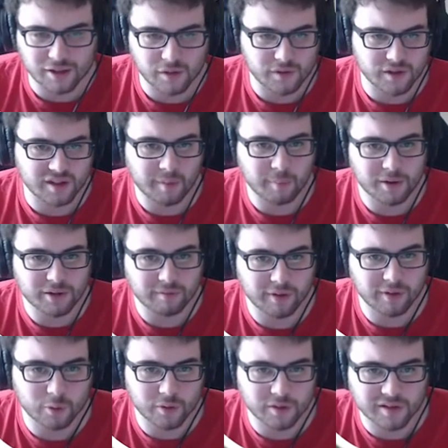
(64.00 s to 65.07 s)
if you see a bunch of videos
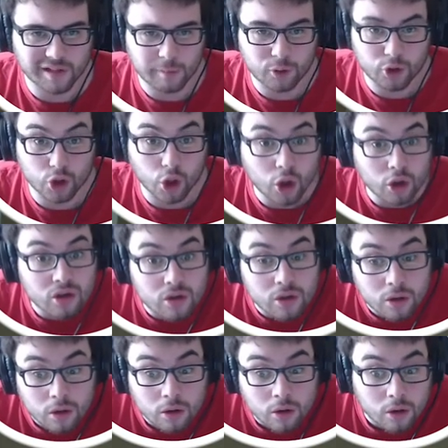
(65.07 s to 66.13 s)
of the same shirts,
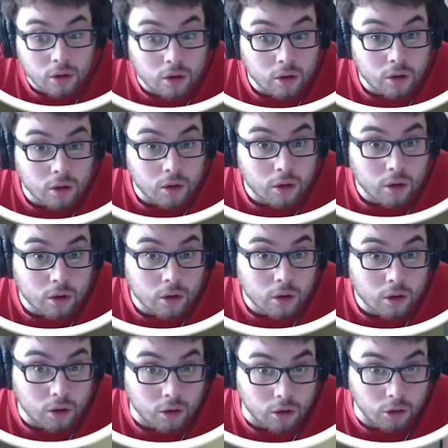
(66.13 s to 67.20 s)

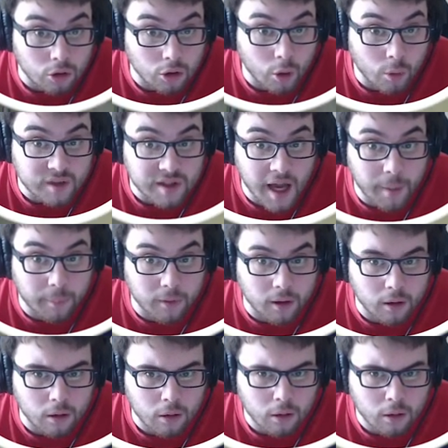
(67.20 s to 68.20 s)
you know what's happening.